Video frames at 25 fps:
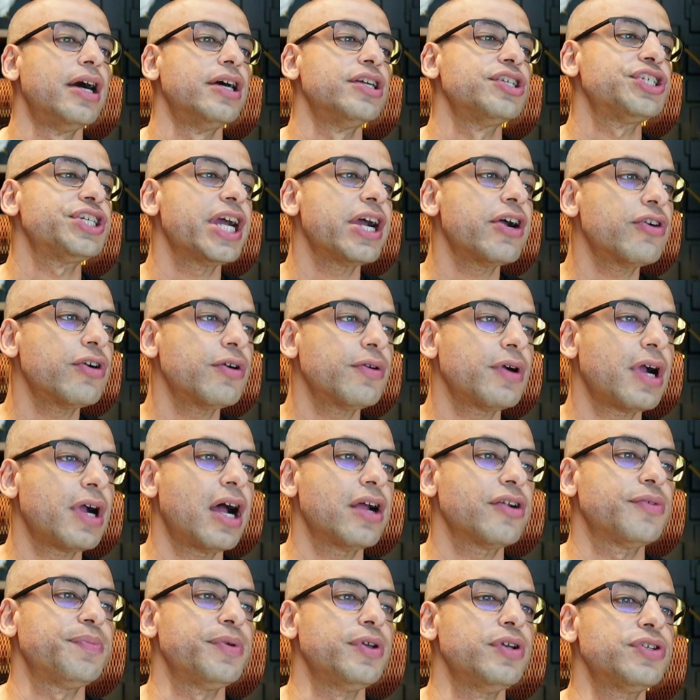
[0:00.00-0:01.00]
Charitable
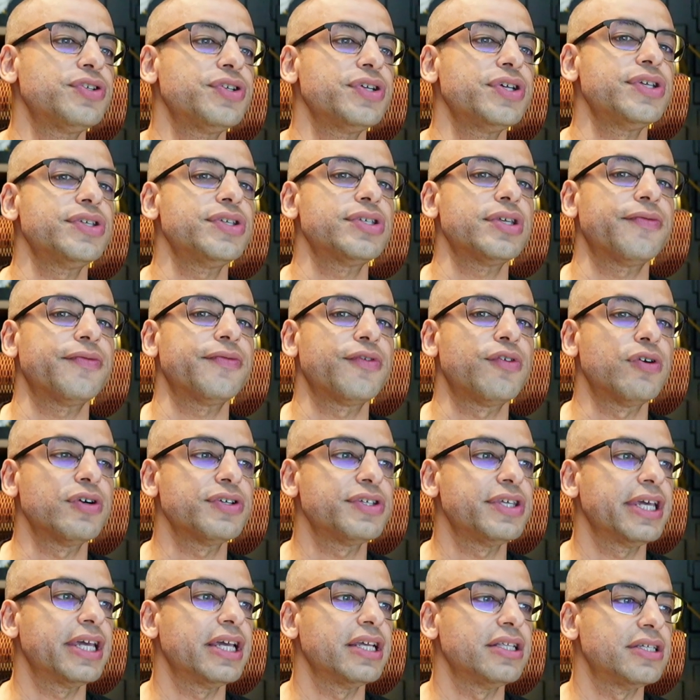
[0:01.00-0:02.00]
contributions, of
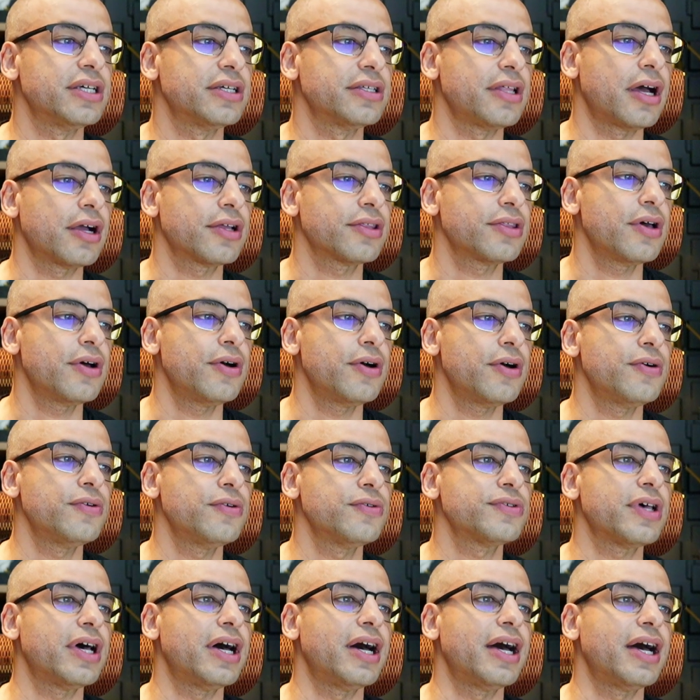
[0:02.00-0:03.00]
course, he can deduct
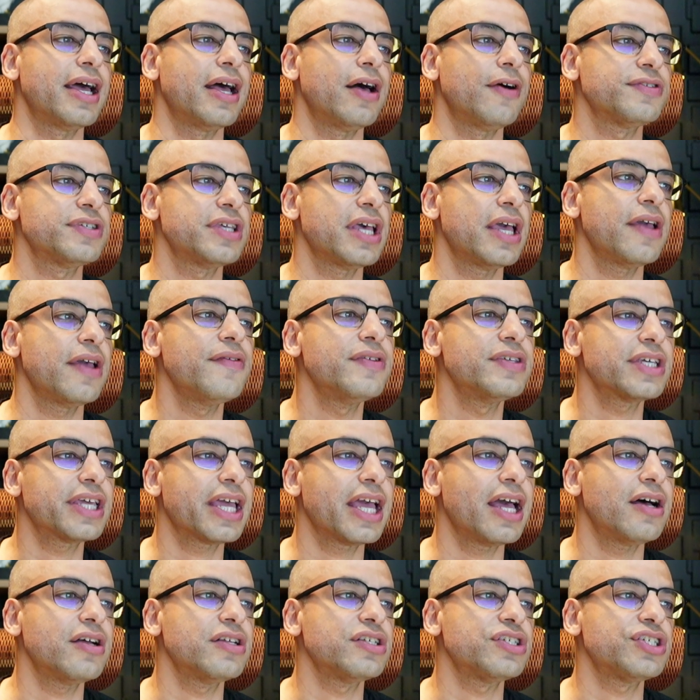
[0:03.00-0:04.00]
those. Health savings
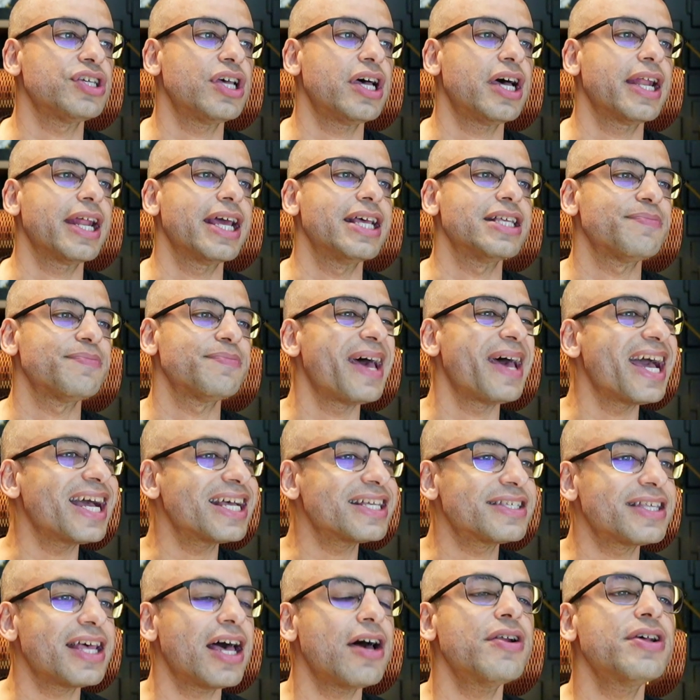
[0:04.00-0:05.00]
account. John has
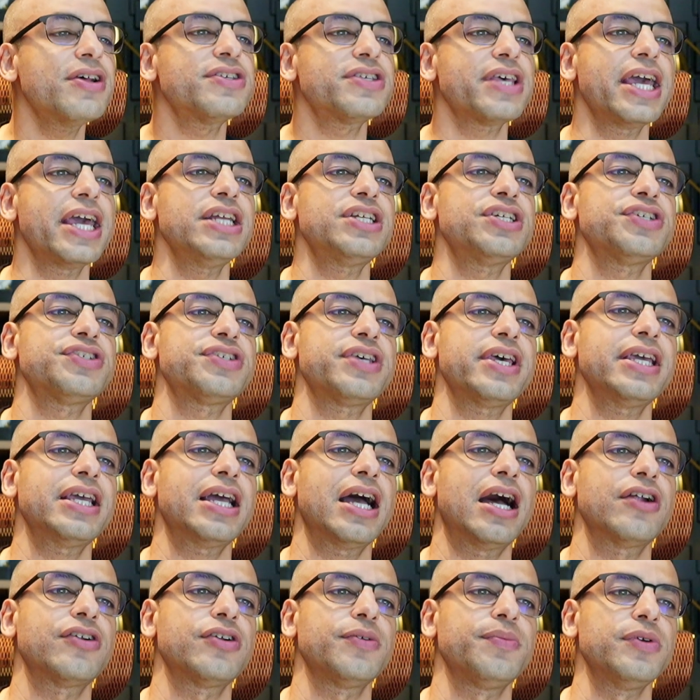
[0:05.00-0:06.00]
maxed out his HSA
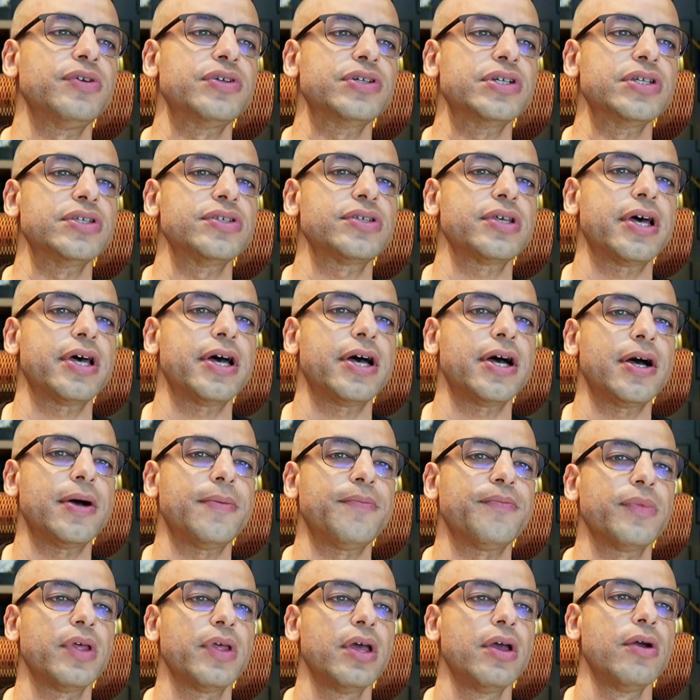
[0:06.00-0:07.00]
contributions,
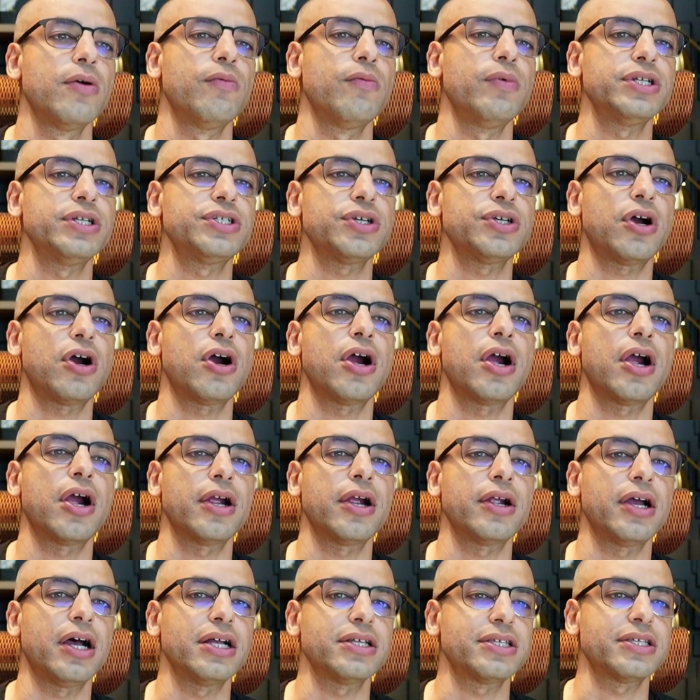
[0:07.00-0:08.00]
which
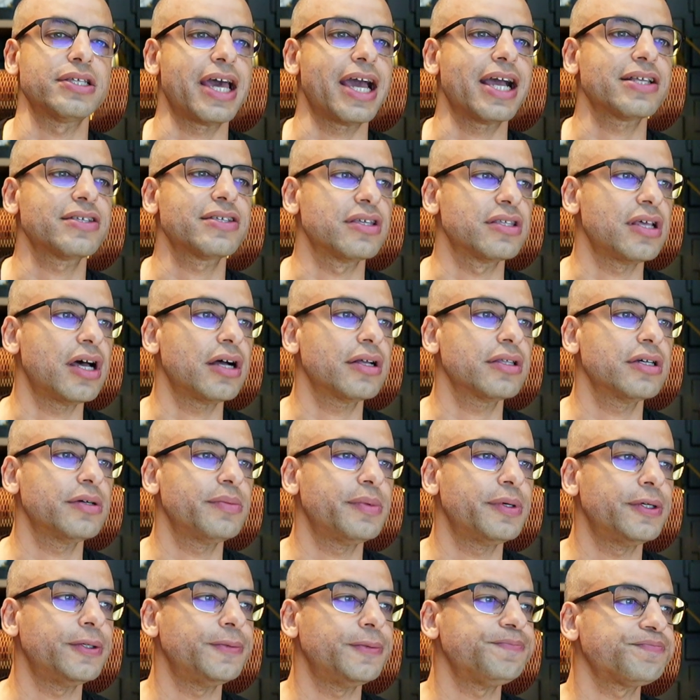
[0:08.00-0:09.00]
are tax
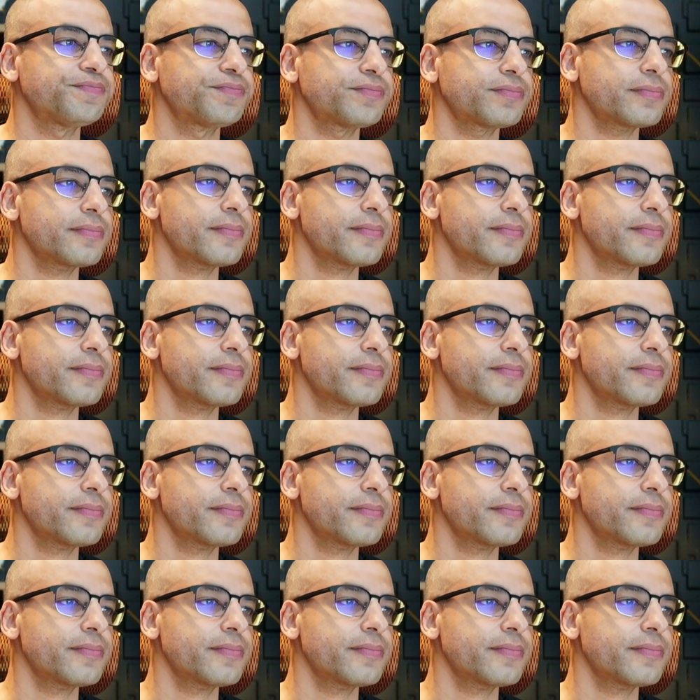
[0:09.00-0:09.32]
deductible.